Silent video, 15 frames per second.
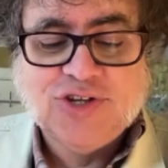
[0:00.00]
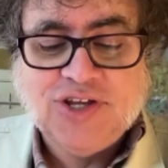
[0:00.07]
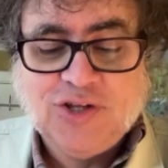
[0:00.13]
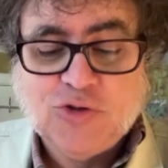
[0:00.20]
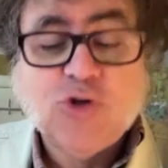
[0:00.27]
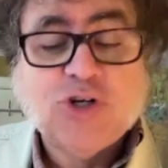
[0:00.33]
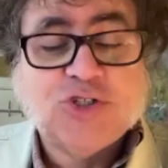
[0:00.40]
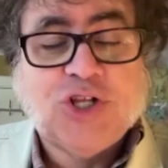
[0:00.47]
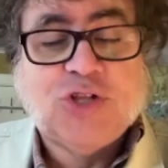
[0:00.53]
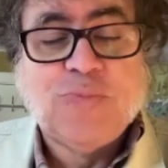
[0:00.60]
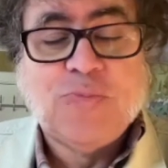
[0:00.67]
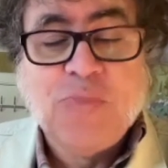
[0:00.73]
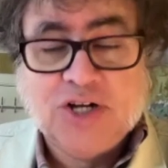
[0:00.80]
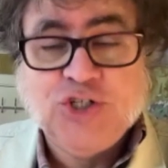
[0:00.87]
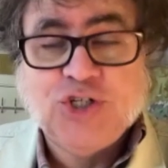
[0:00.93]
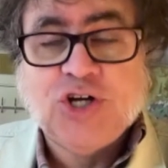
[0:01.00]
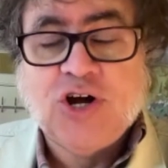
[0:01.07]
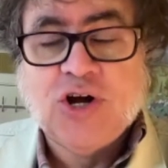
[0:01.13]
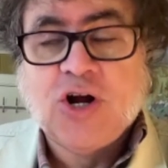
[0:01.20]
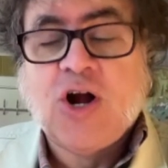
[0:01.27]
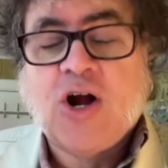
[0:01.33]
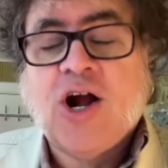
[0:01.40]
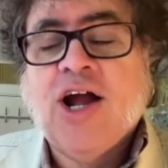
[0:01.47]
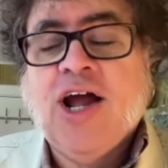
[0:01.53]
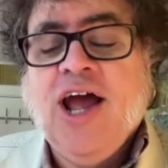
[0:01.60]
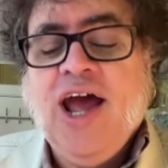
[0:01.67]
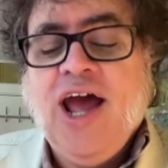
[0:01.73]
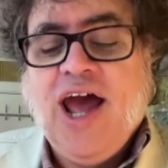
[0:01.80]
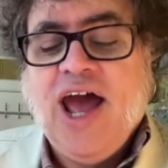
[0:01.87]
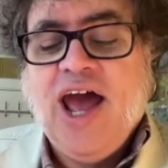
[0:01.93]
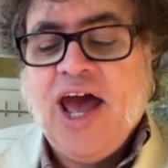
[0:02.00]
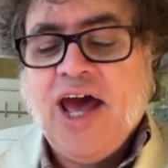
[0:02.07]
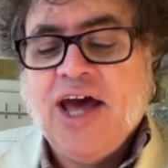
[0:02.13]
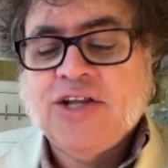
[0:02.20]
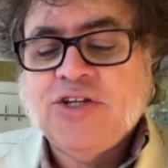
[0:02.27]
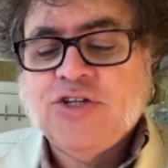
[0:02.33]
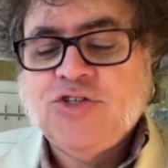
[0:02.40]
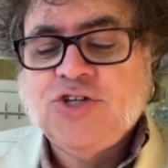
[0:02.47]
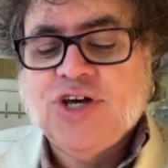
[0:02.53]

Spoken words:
He looks much younger, and